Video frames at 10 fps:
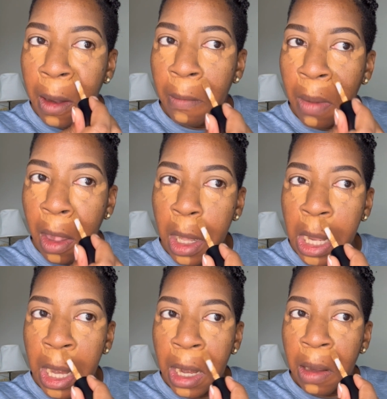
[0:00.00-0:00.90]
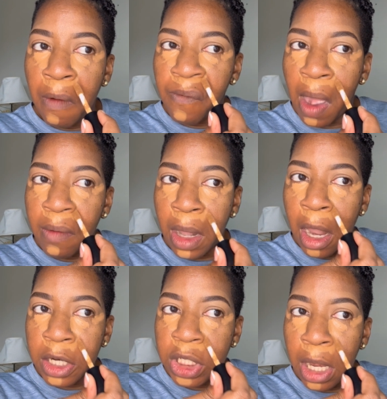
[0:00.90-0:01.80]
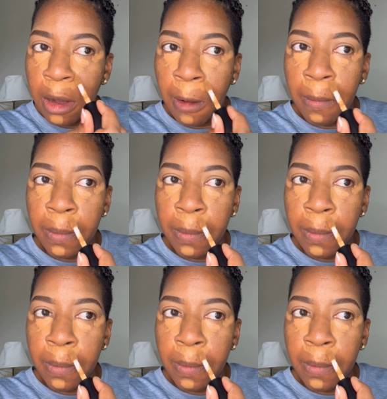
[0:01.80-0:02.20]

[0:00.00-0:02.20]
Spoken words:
because of that little 5 o'clock shadow.